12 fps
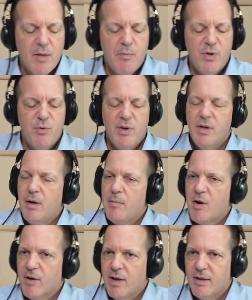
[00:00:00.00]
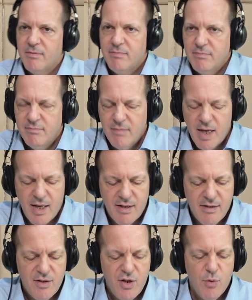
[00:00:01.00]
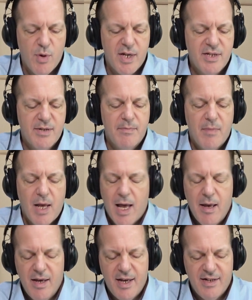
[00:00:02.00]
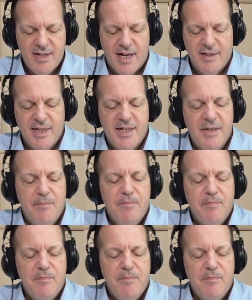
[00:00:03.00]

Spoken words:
between America and the U.S. And Thailand.